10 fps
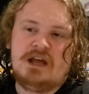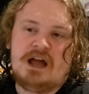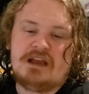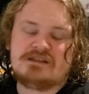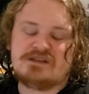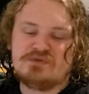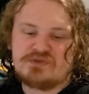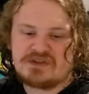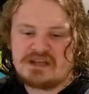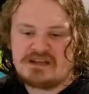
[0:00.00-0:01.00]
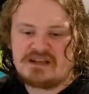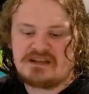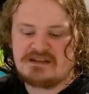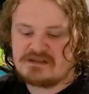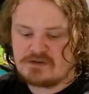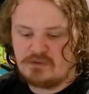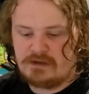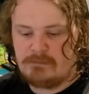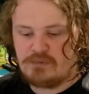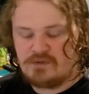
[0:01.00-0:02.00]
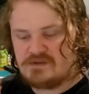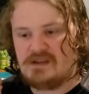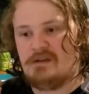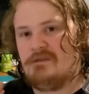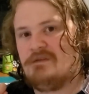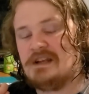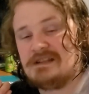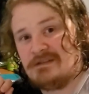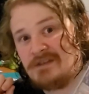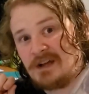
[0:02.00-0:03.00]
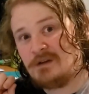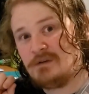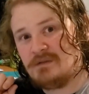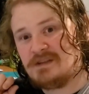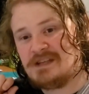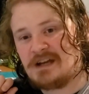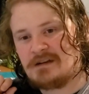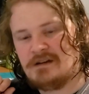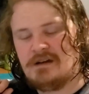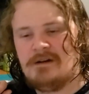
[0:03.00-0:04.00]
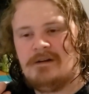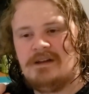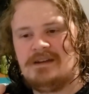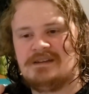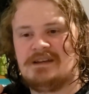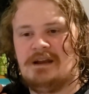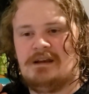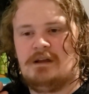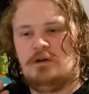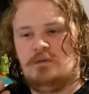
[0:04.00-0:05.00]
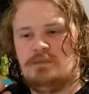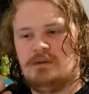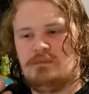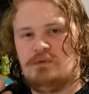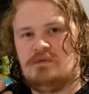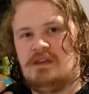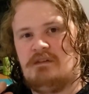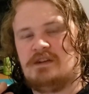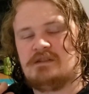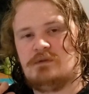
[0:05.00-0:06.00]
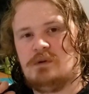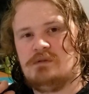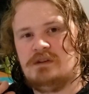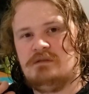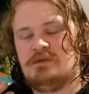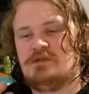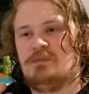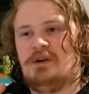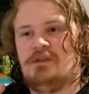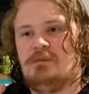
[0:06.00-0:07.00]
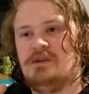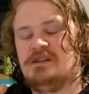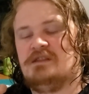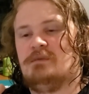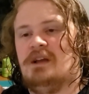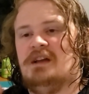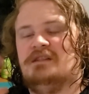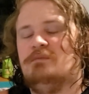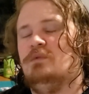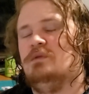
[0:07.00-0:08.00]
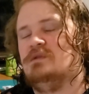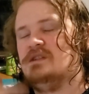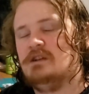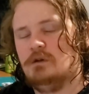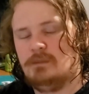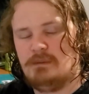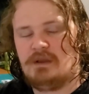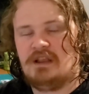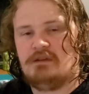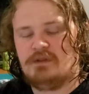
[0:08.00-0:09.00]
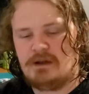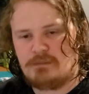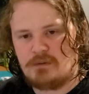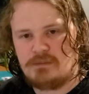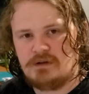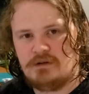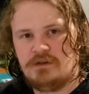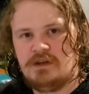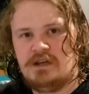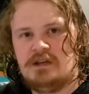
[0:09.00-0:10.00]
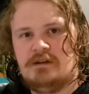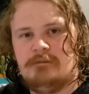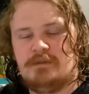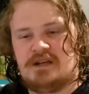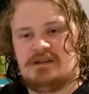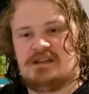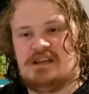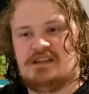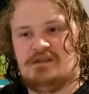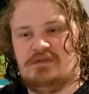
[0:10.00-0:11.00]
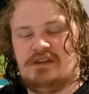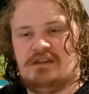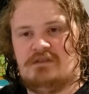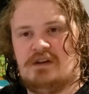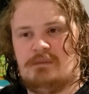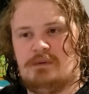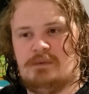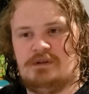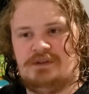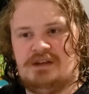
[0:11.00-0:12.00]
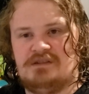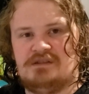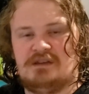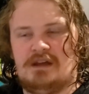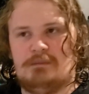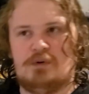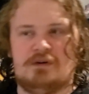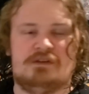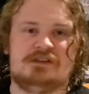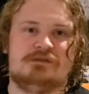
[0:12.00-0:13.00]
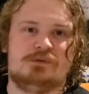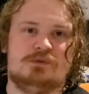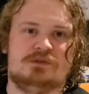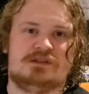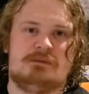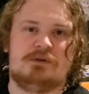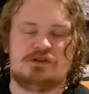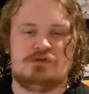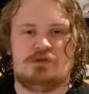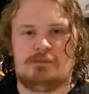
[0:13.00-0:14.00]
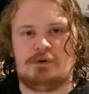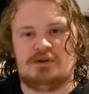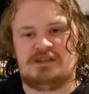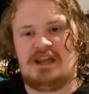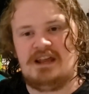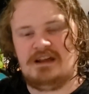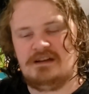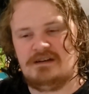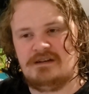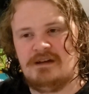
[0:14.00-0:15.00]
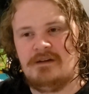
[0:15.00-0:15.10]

I still think that this only improves the defensive value of the deck. It does not help improve the offensive quality, which is one of the reasons why I will still be playing the Flagberg build, because I still think the Flagberg build has like more offensive tools that pressure your opponent's hand.